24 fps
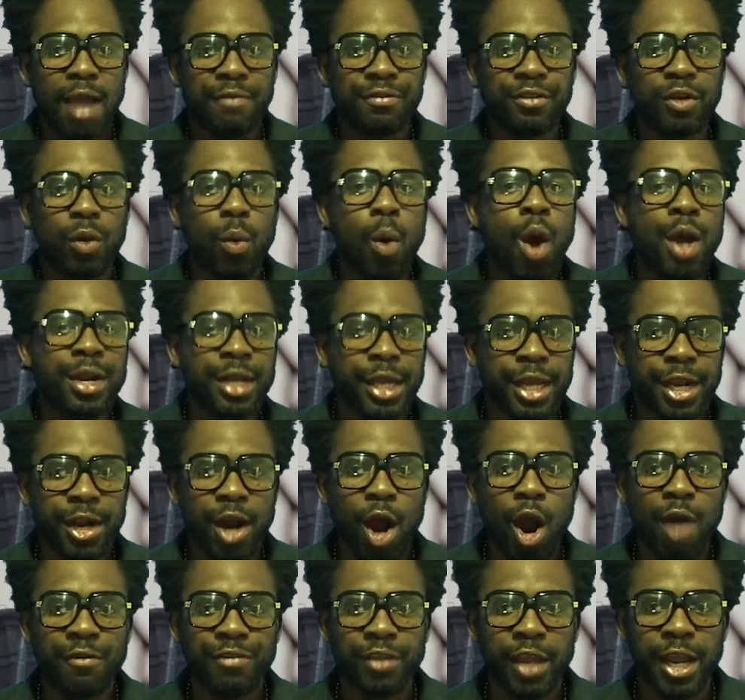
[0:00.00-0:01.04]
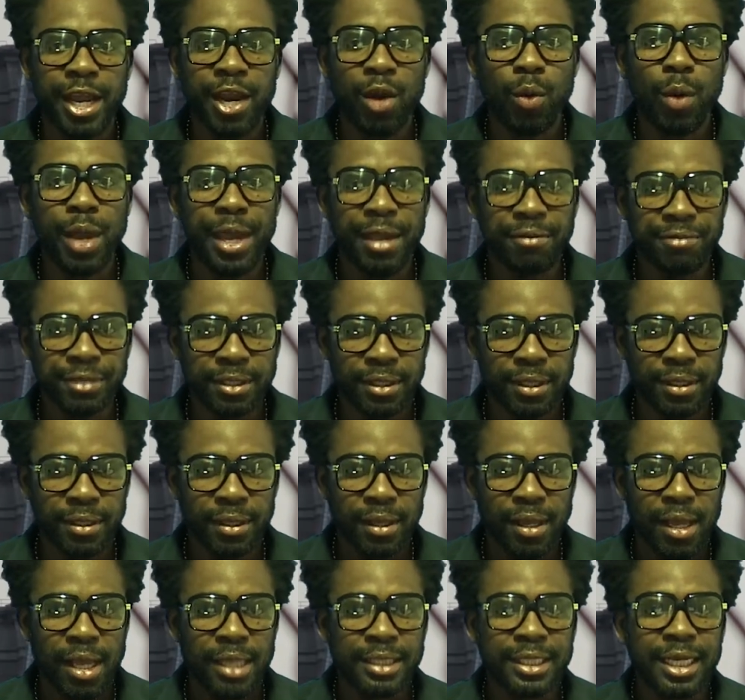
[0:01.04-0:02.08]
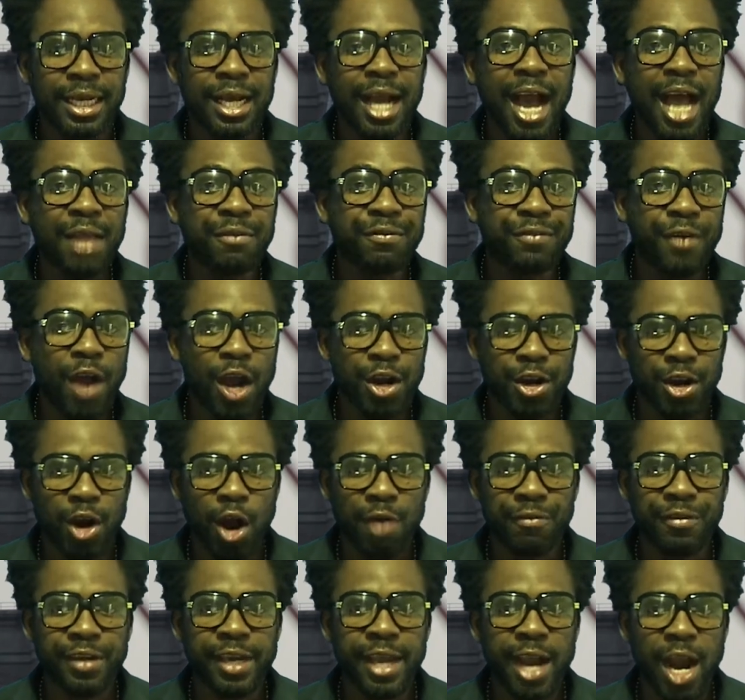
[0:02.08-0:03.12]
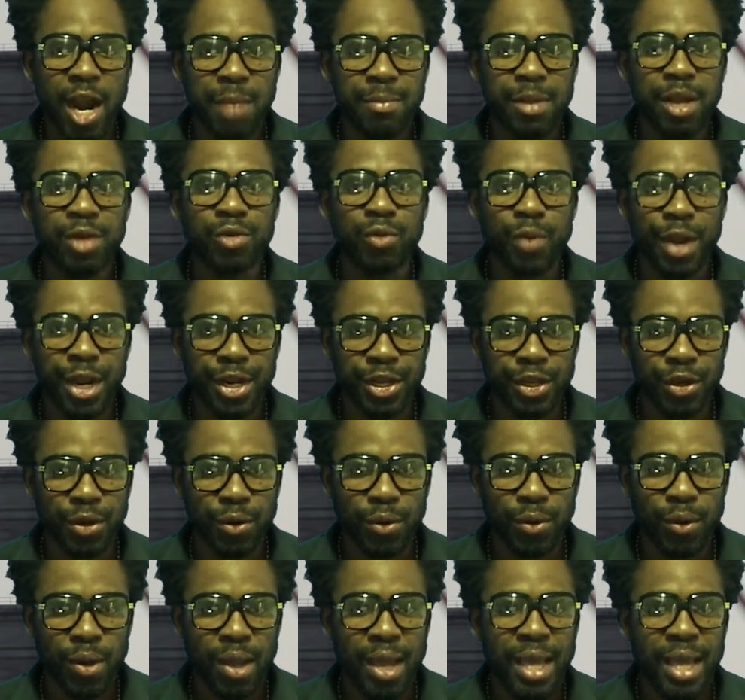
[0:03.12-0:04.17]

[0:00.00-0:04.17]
After 1 year off the airwaves, the godfather of Caribbean radio,